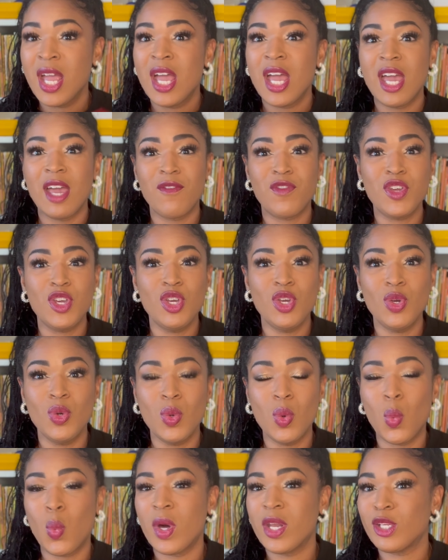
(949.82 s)
If you
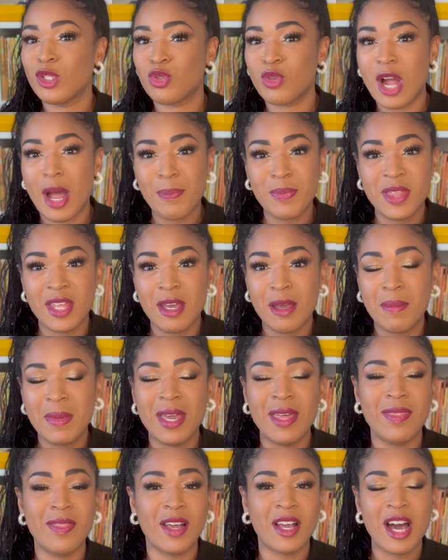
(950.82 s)
want to drop them
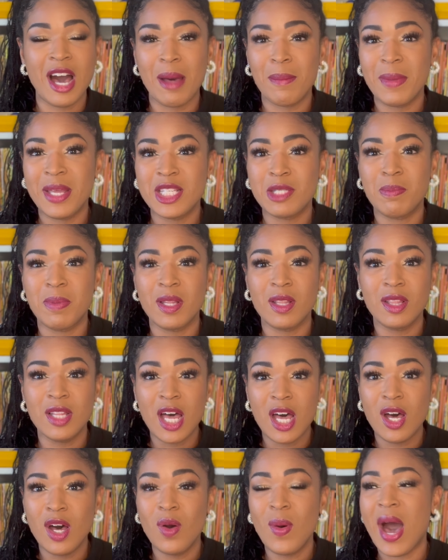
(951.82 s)
in the comments
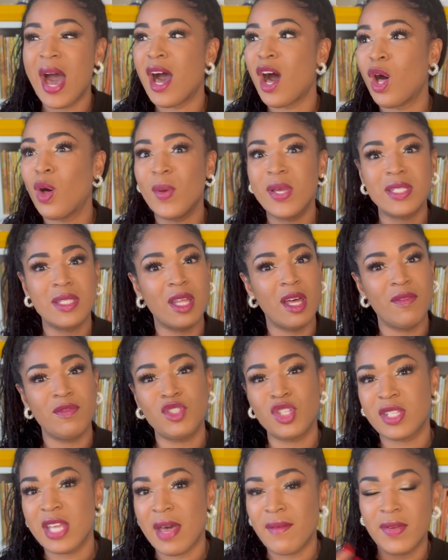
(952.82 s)
below, I always love
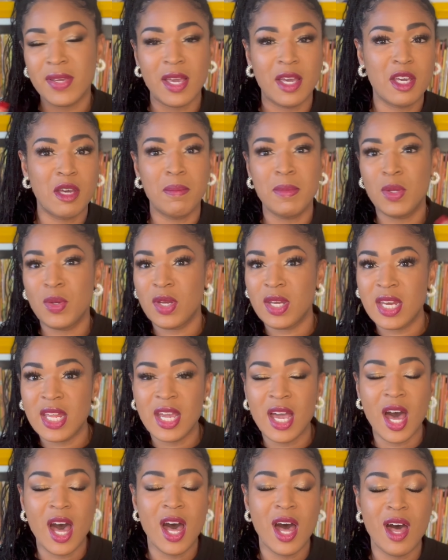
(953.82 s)
just having a community
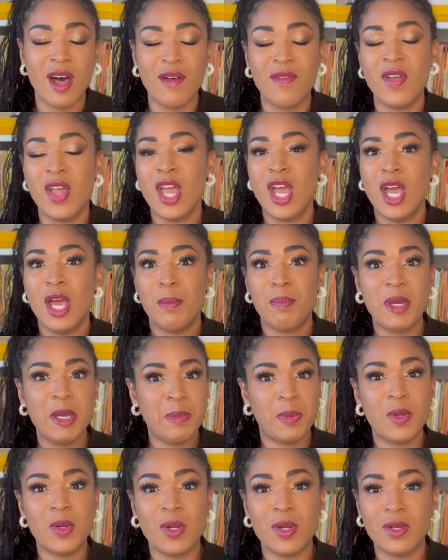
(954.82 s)
of
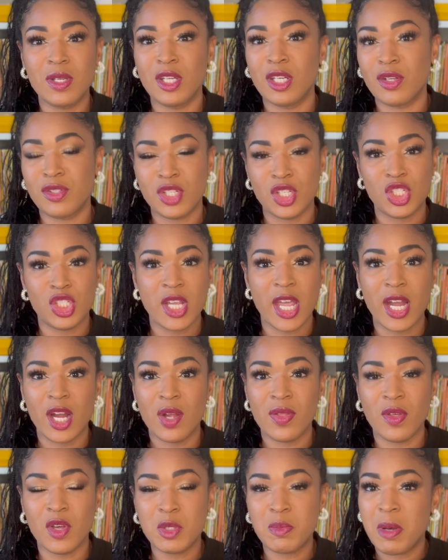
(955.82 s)
people, you know, to share
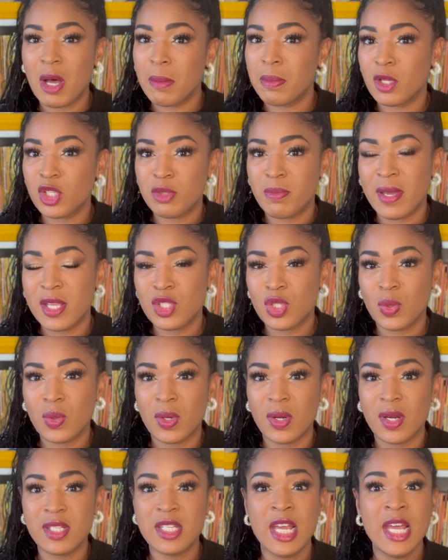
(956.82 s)
those published
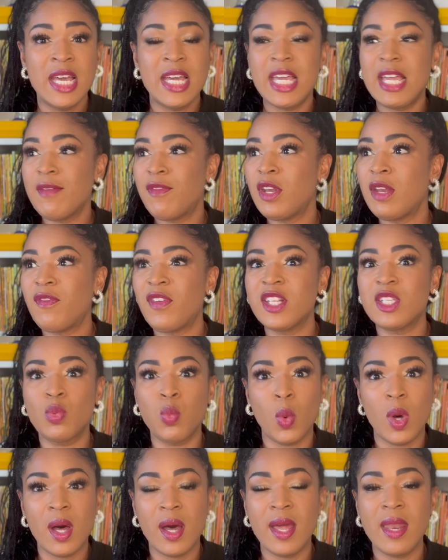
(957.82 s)
mentors, even if it's
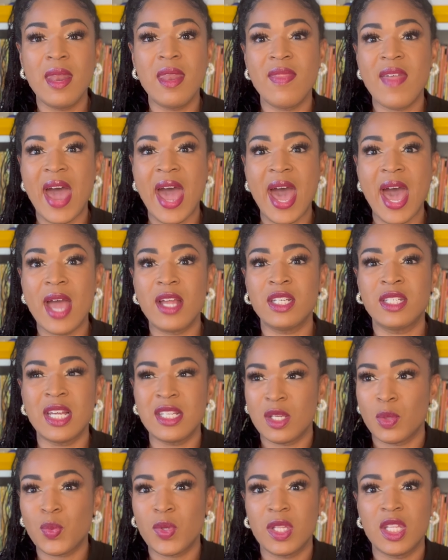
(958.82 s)
one that
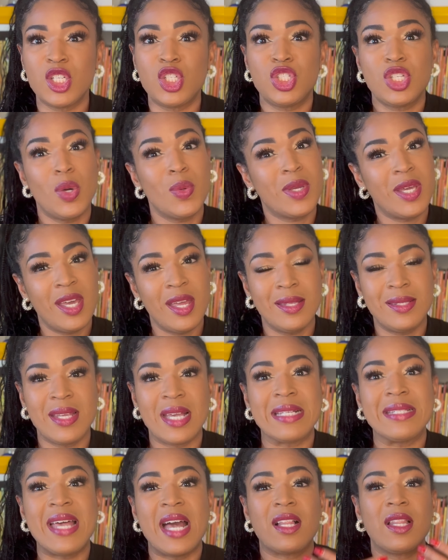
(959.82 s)
doesn't really show kids
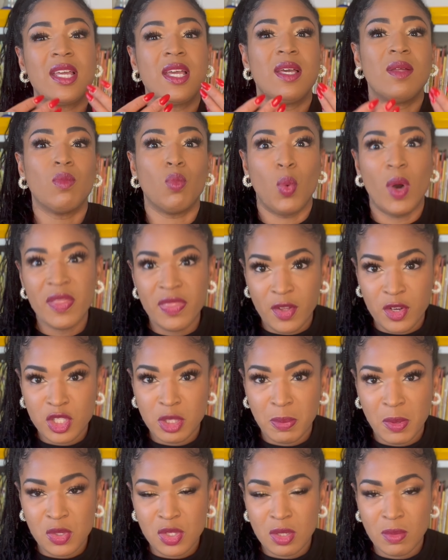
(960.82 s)
exactly what they're
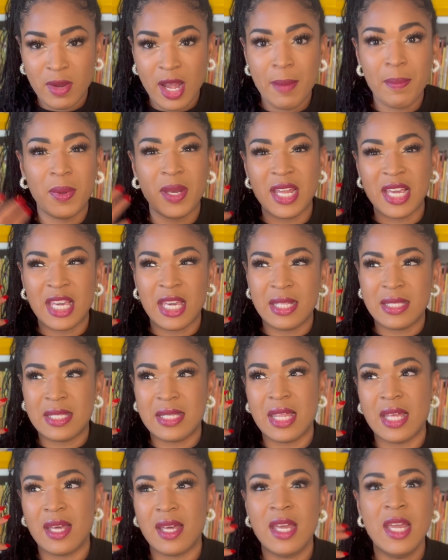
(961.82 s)
supposed to write, but it gets
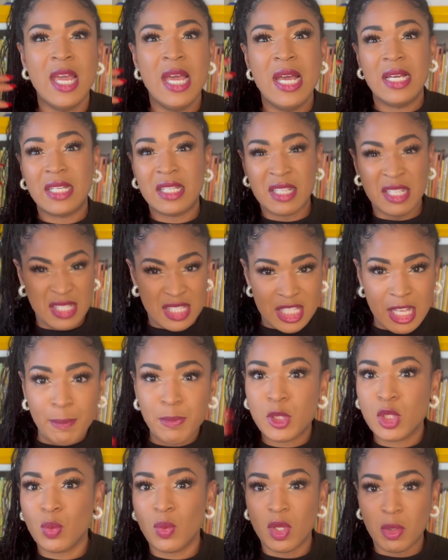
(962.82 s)
the
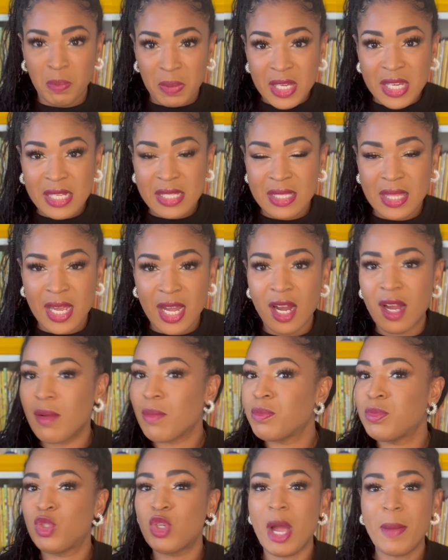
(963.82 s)
conceptual piece there,
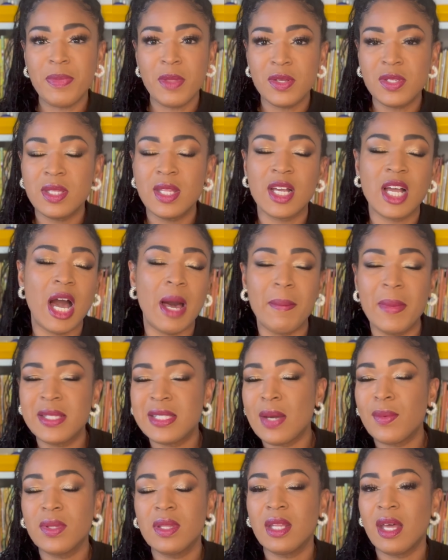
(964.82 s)
drop those in the comments.
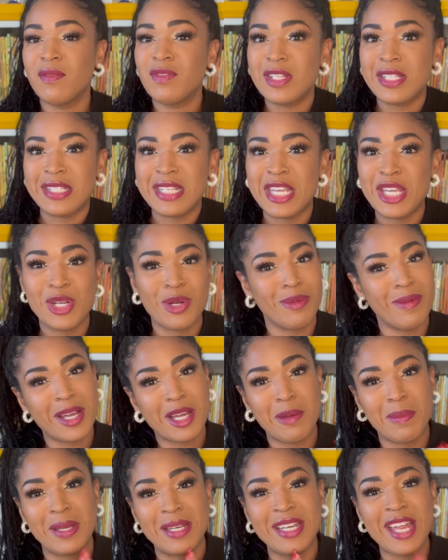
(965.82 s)
I would love to see your
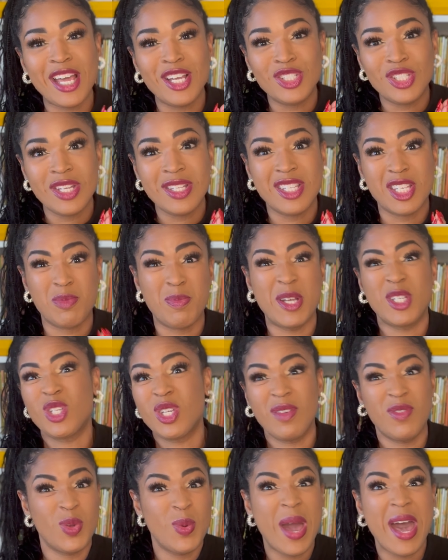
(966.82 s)
recommendations, especially
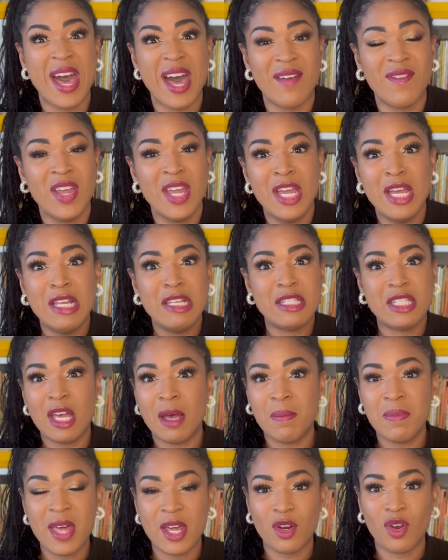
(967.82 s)
if you have
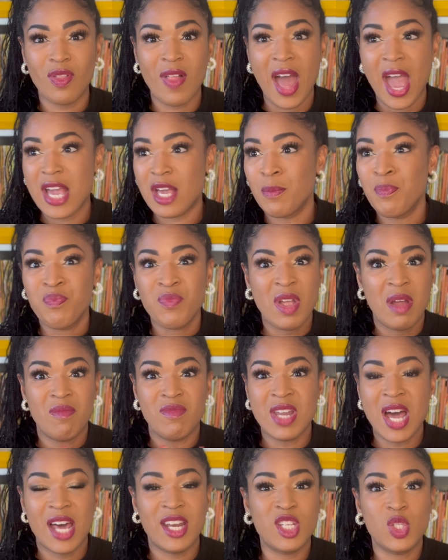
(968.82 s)
some that are like
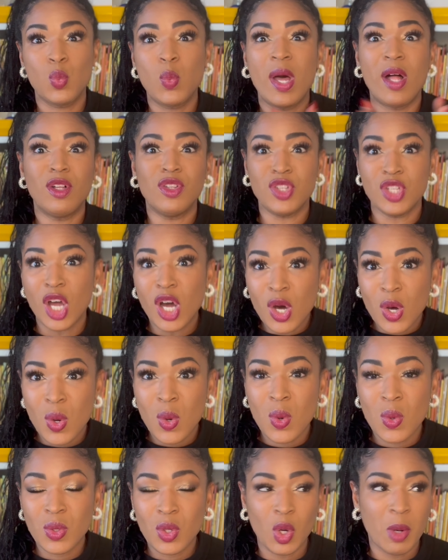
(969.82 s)
not as well
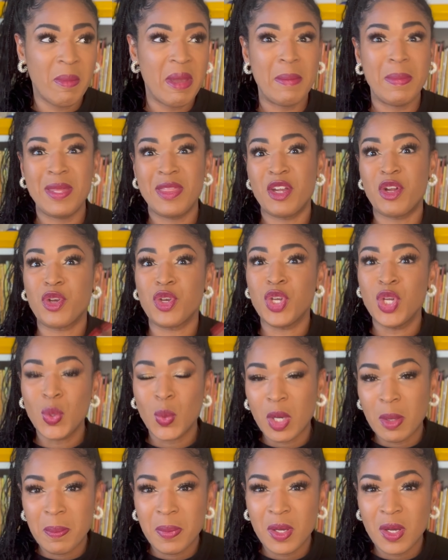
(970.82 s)
known or maybe they're
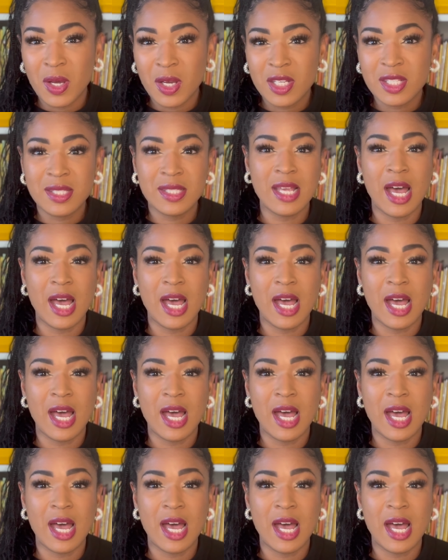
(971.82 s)
newer books.